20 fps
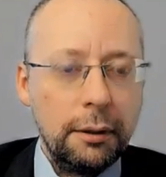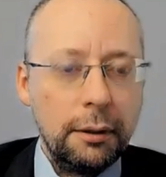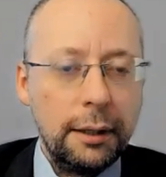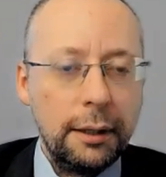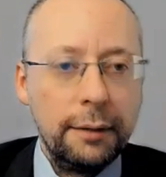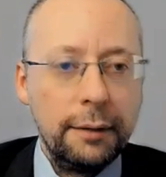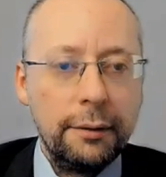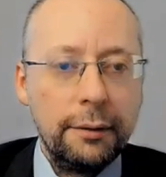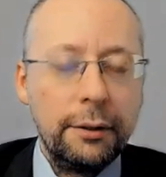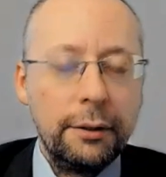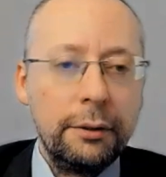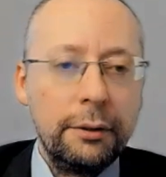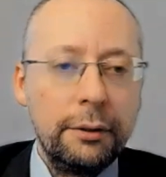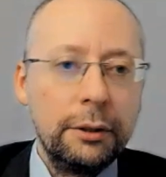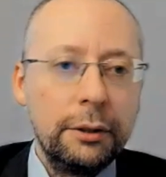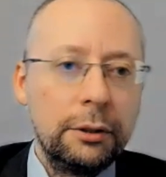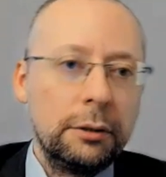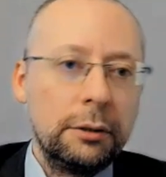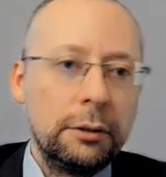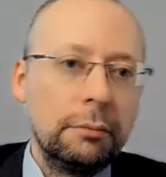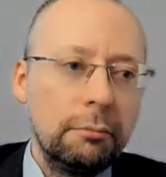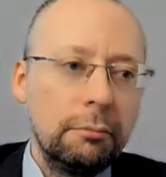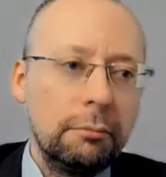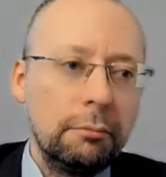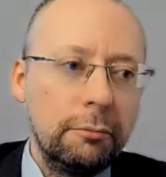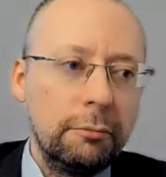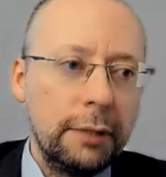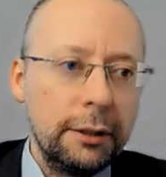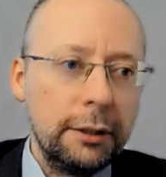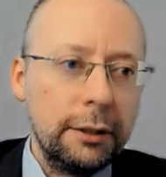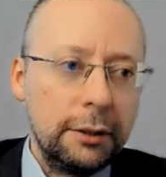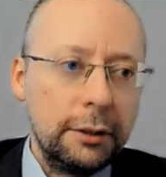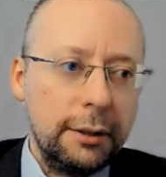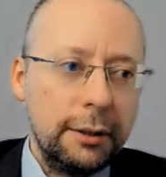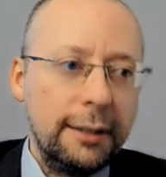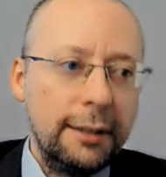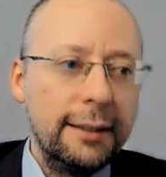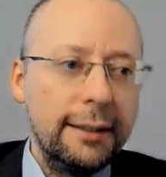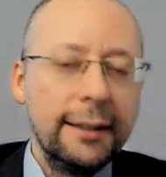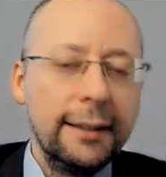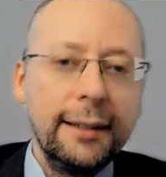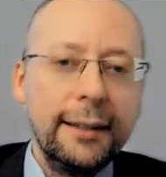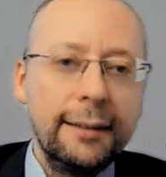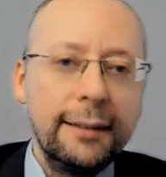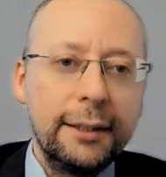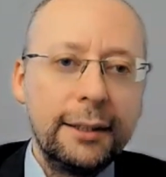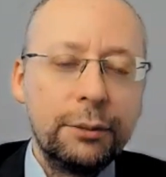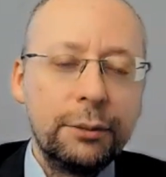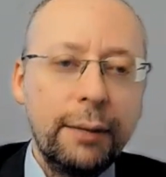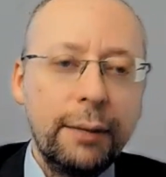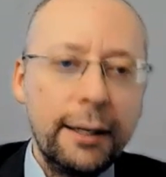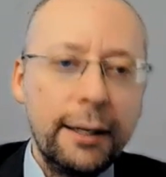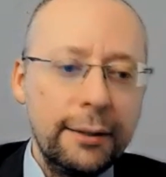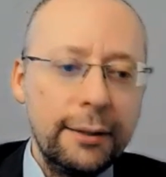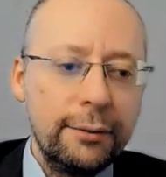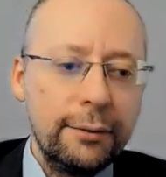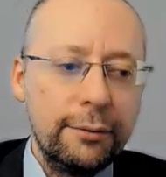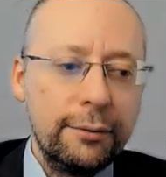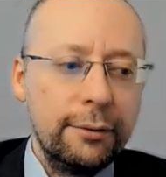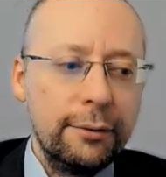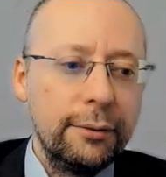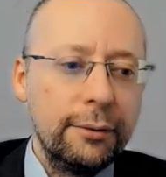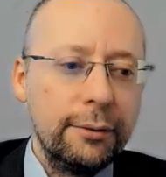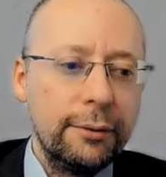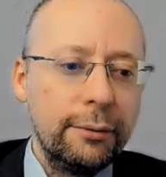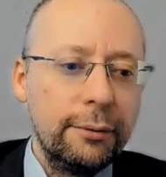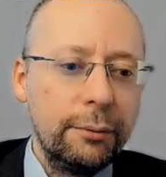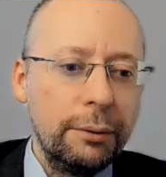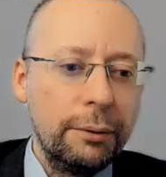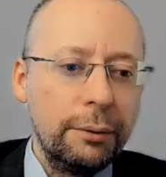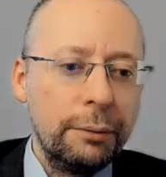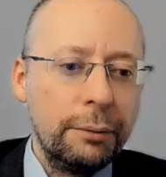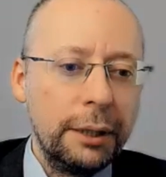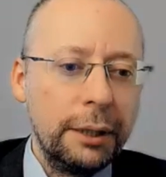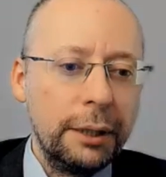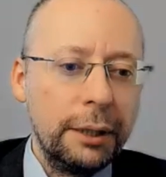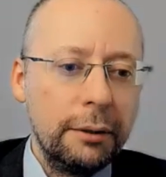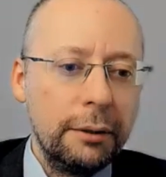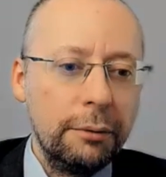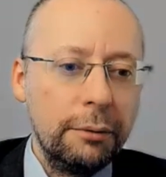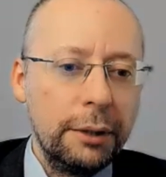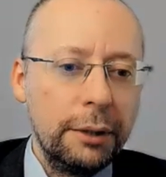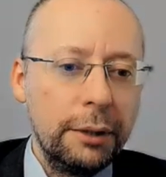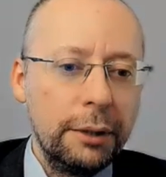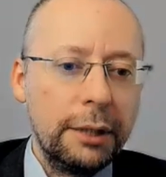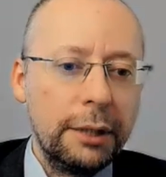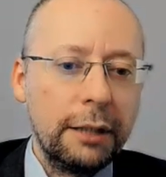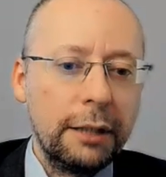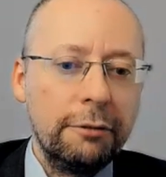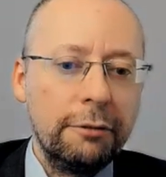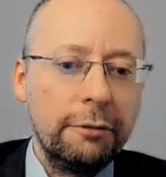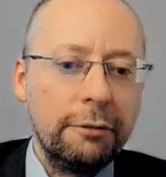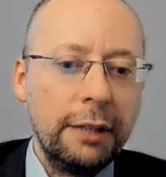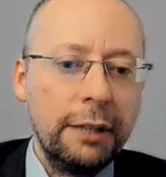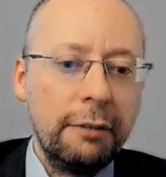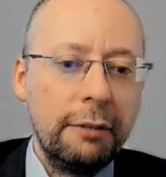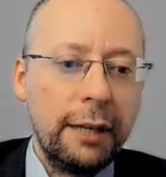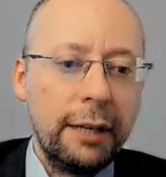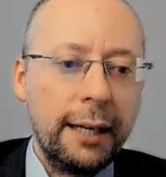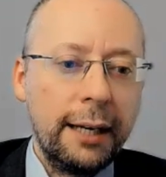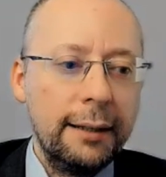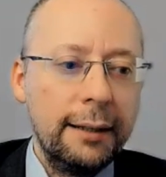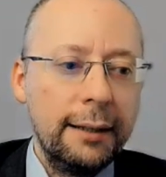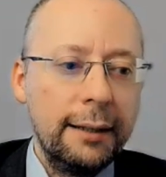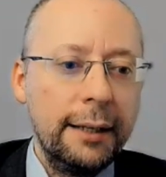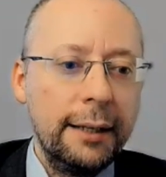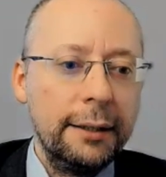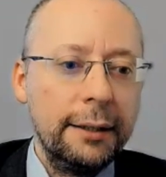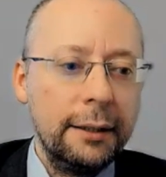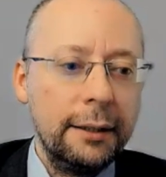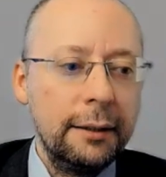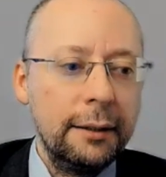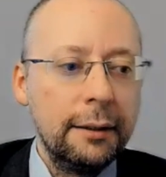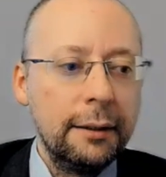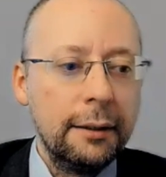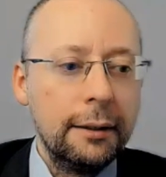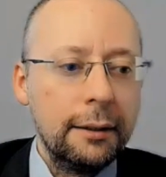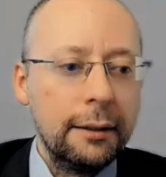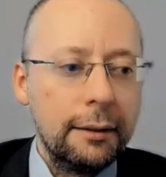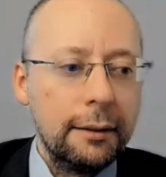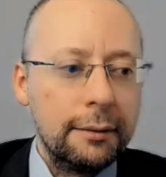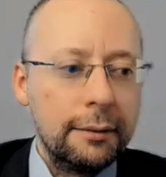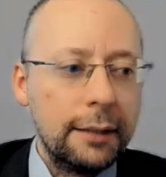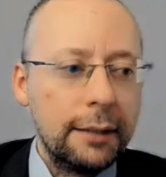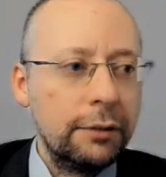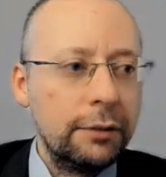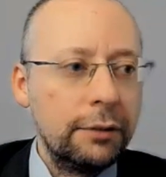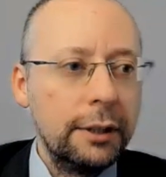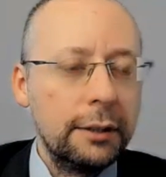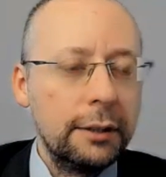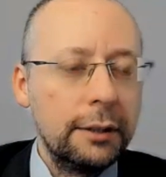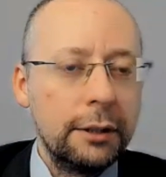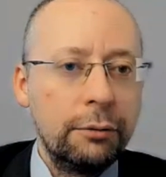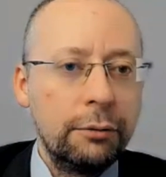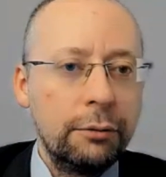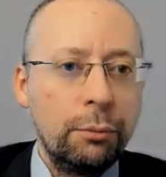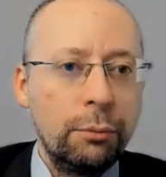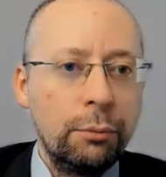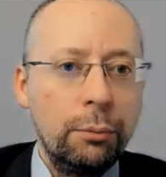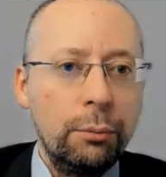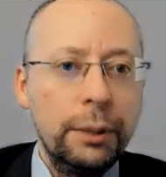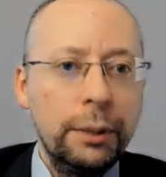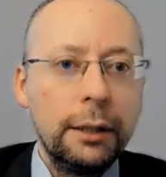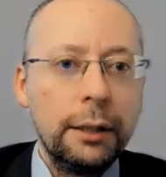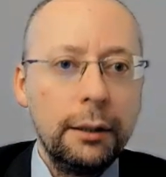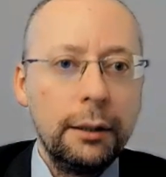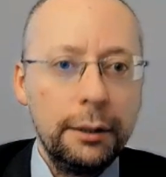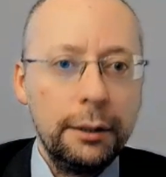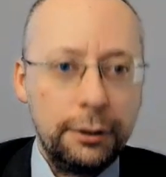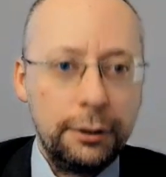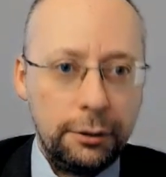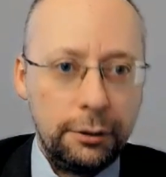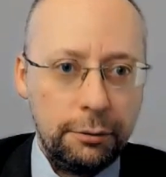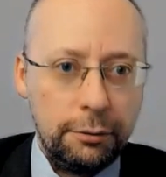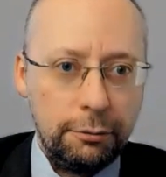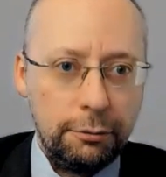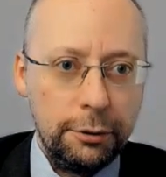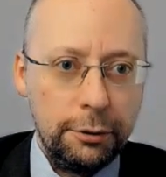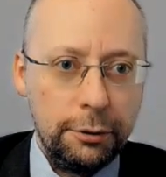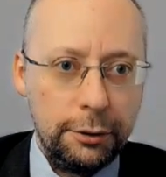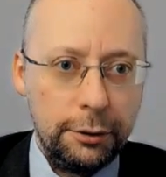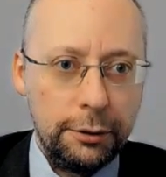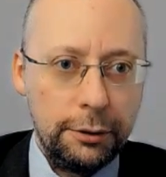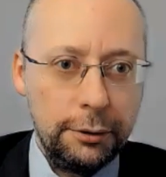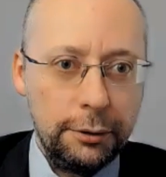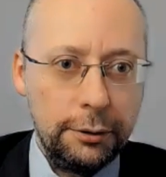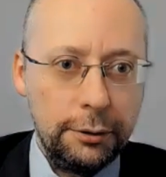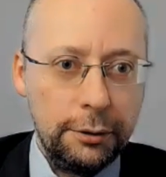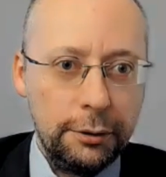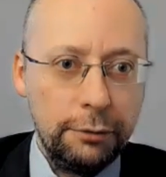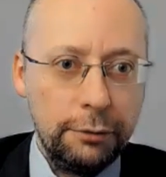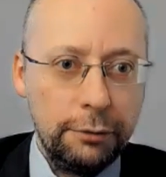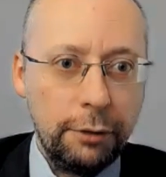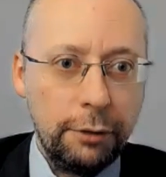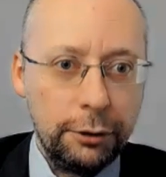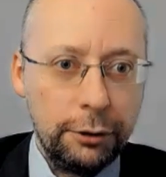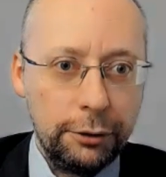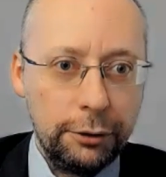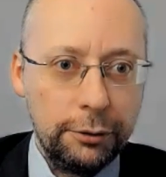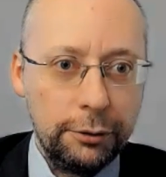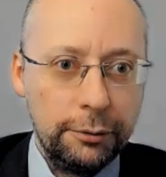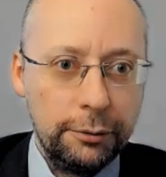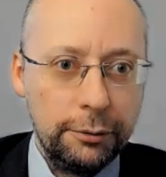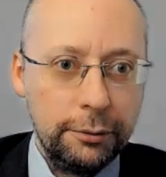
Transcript: And there's that's why we have never had any such things as WikiLeaks, for instance, in Russia,